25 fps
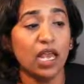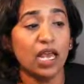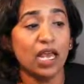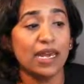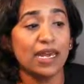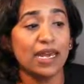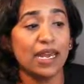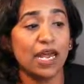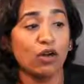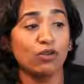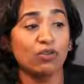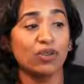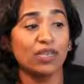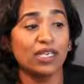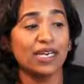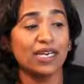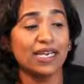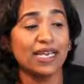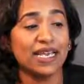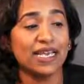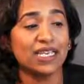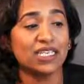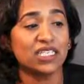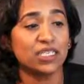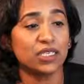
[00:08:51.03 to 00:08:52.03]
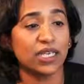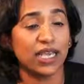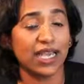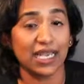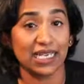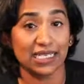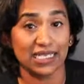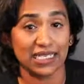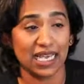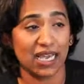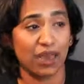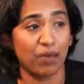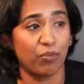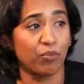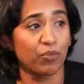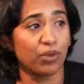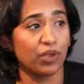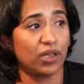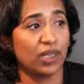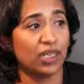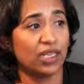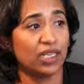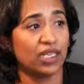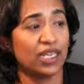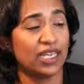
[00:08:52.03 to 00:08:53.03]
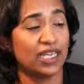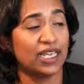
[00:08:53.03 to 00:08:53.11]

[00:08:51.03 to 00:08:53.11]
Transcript: Now the next example